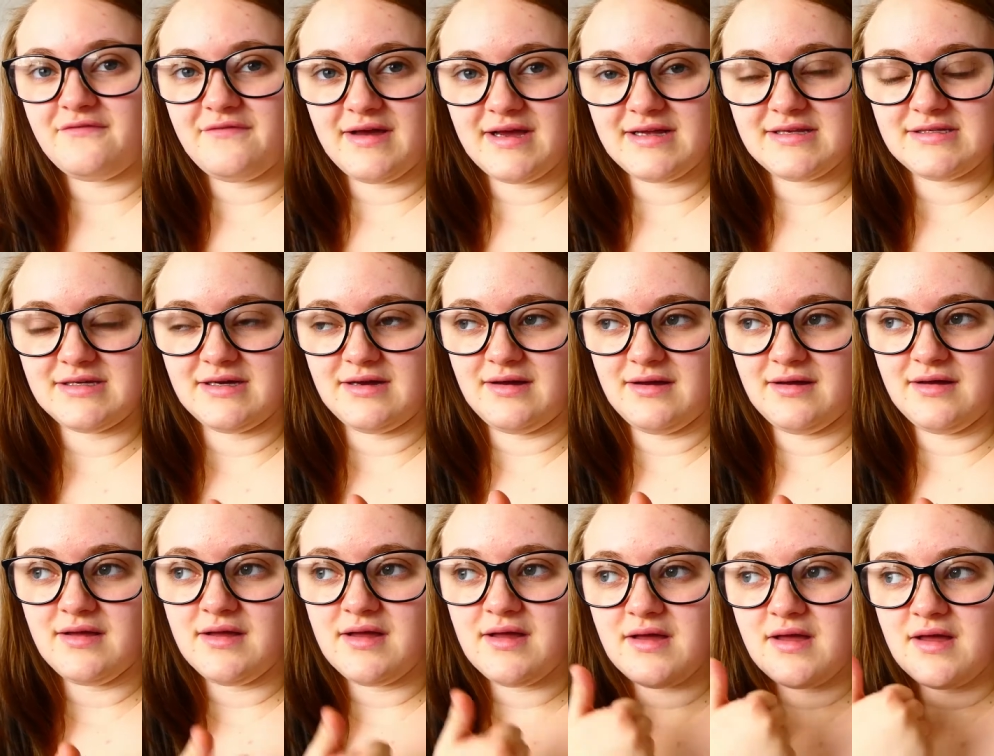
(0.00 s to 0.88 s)
feta
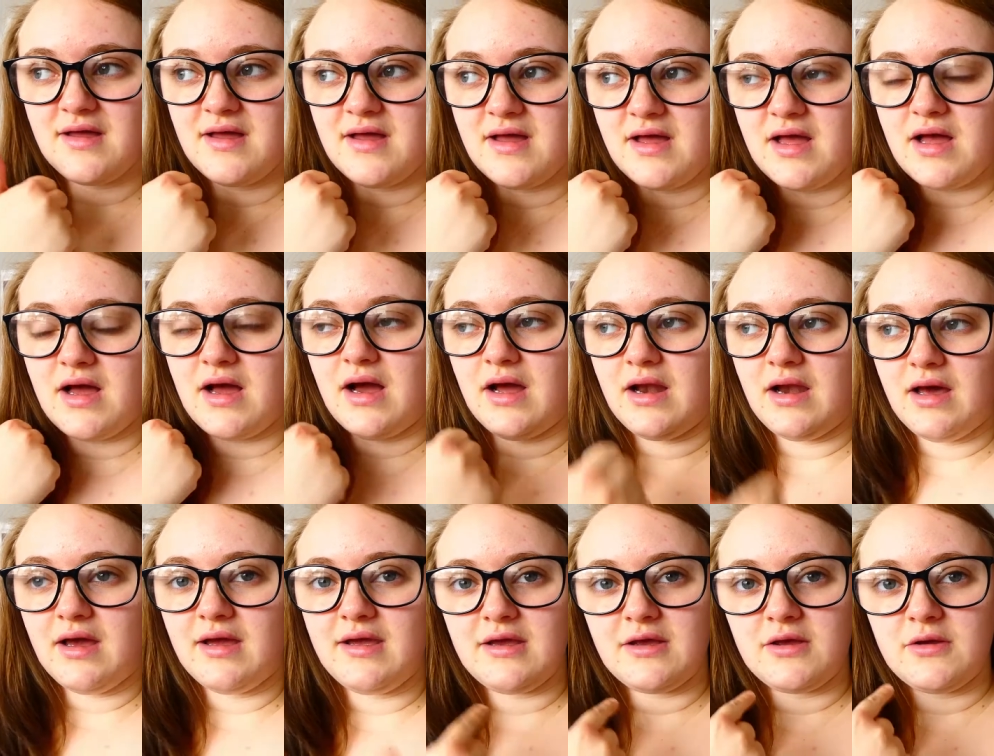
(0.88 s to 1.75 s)
I
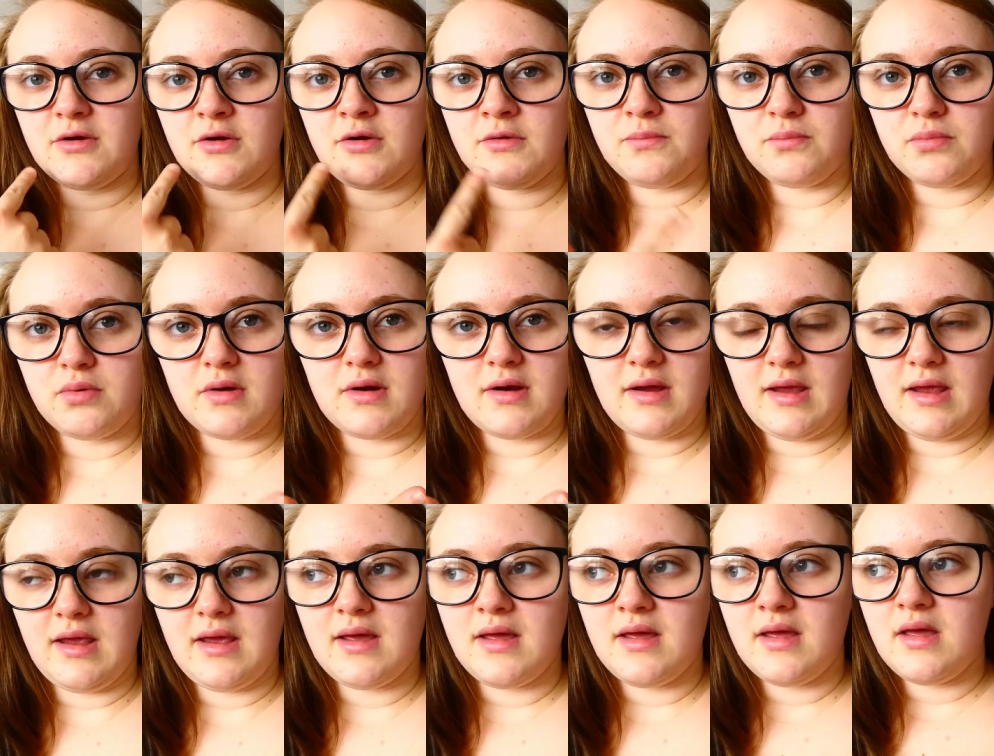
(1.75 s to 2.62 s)
like
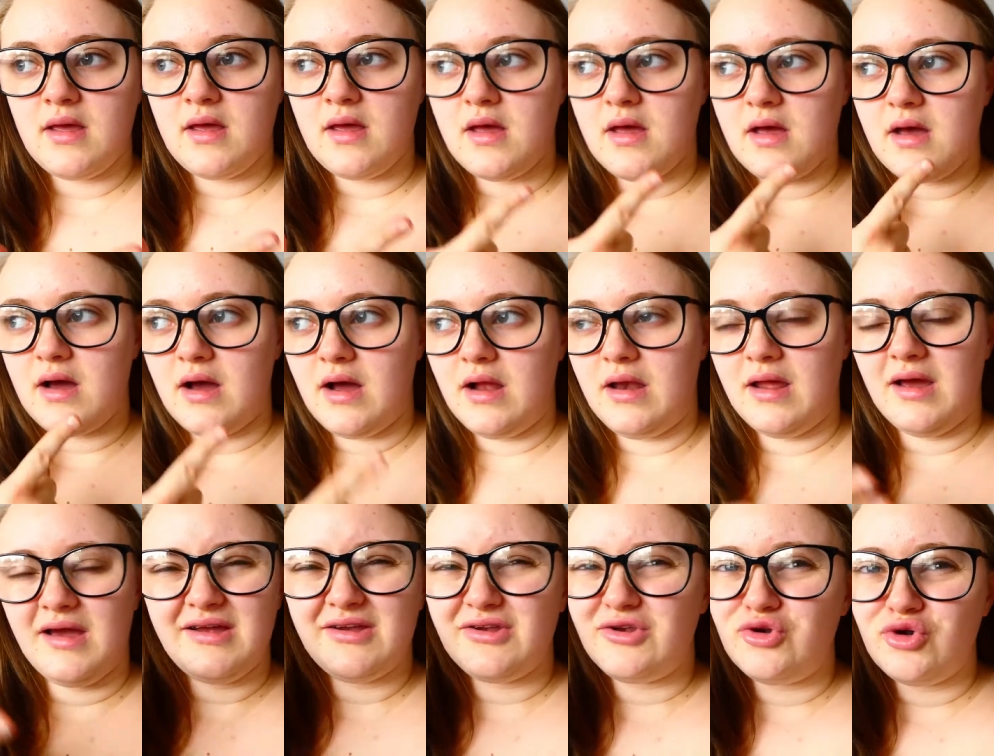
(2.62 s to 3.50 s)
brie I
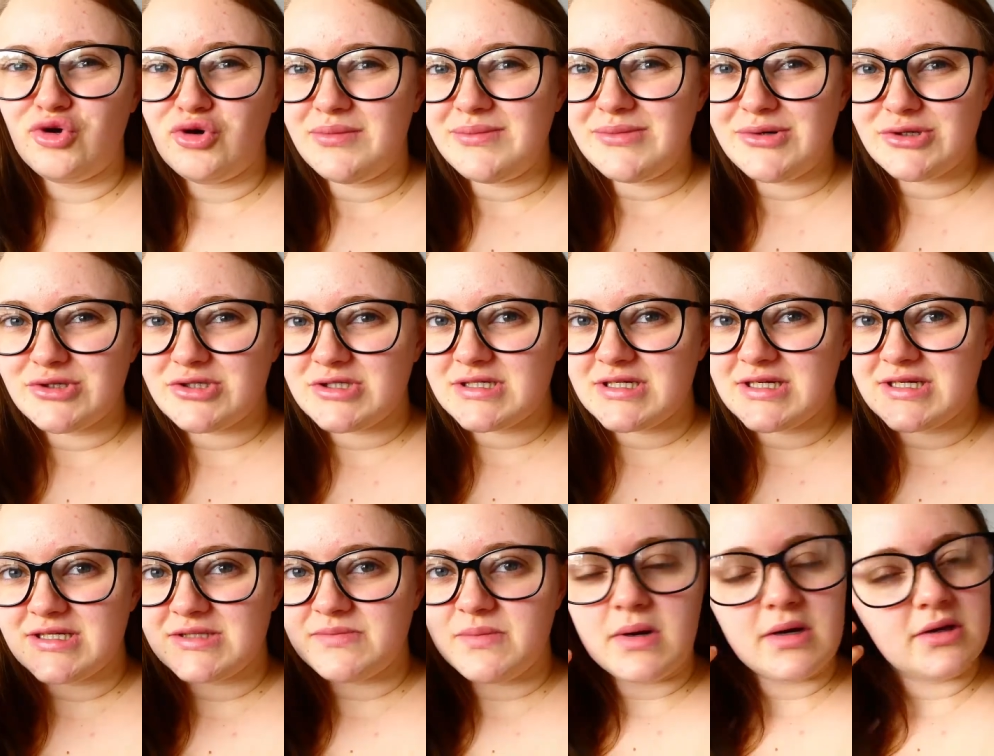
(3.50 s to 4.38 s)
like normal
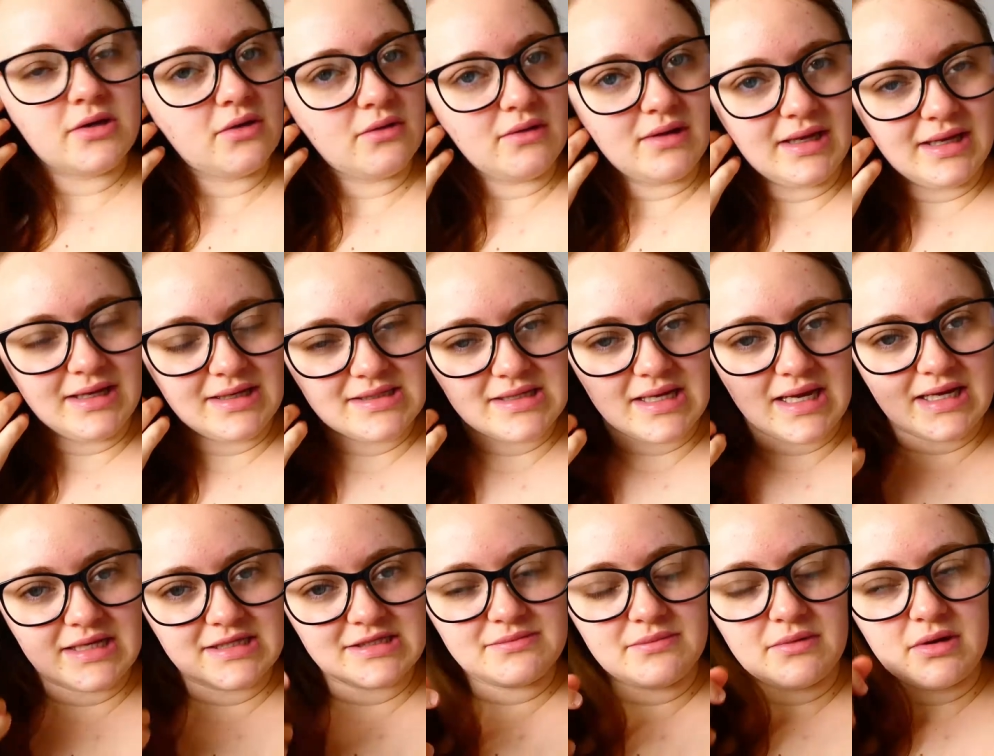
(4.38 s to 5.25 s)
cheese but I don't eat it
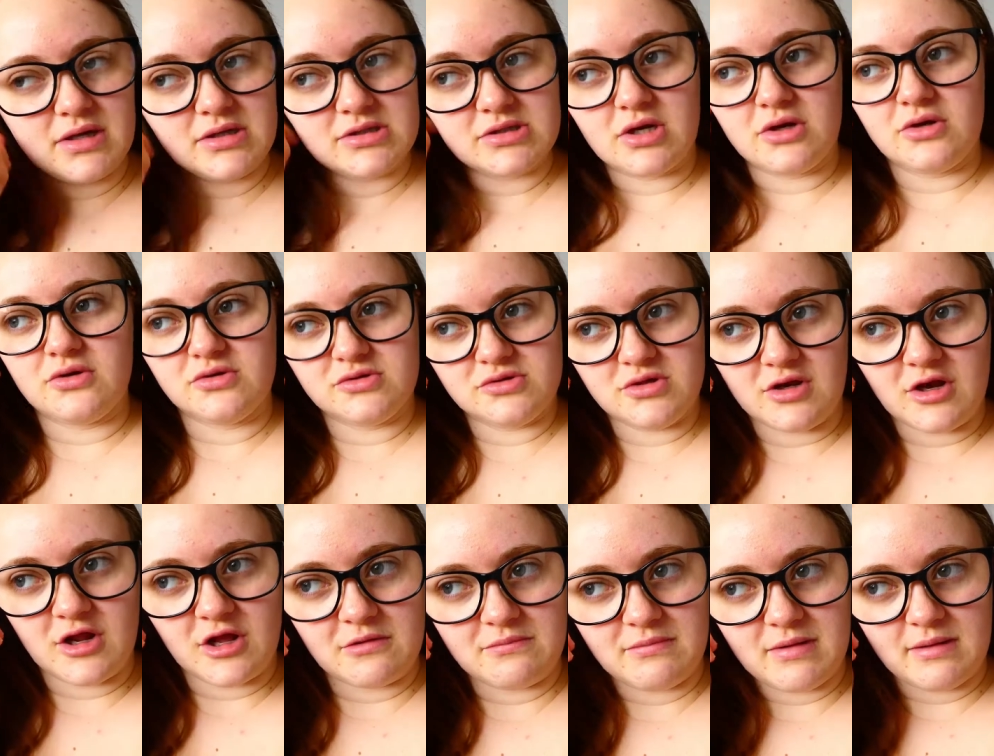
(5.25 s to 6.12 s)
as much. I also
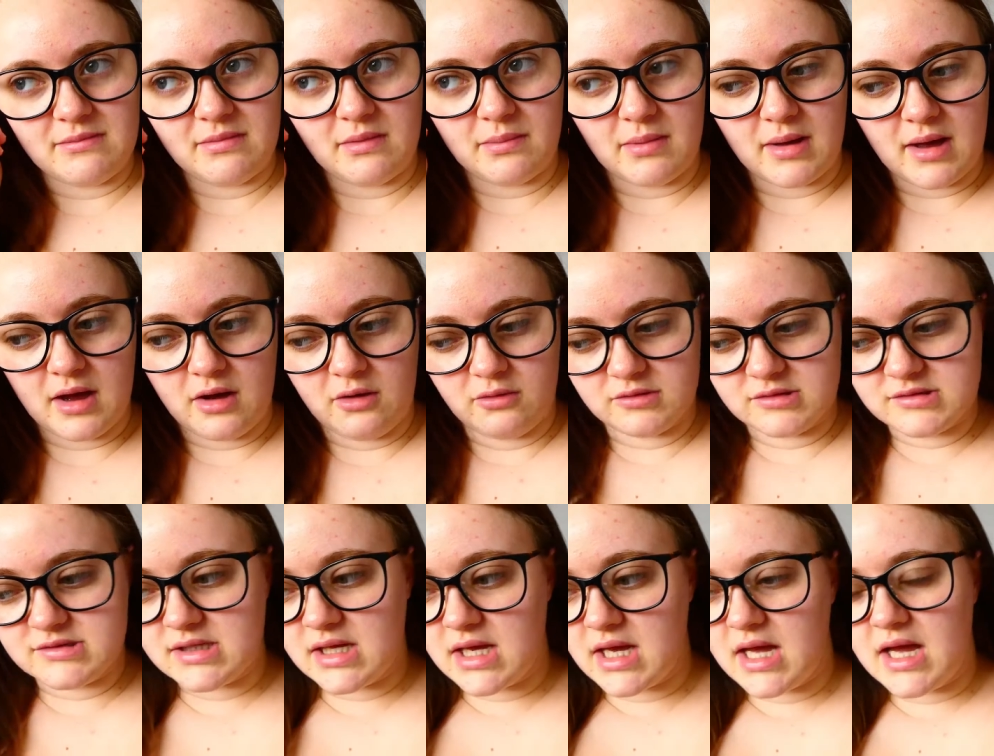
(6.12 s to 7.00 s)
like
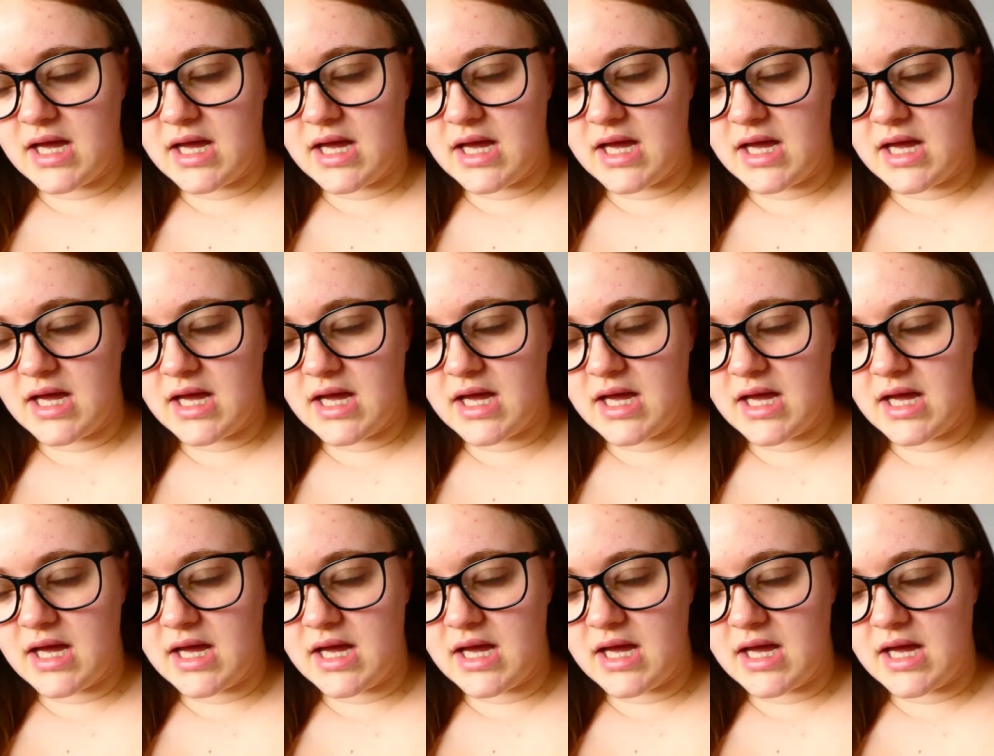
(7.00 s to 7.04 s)
Babybels.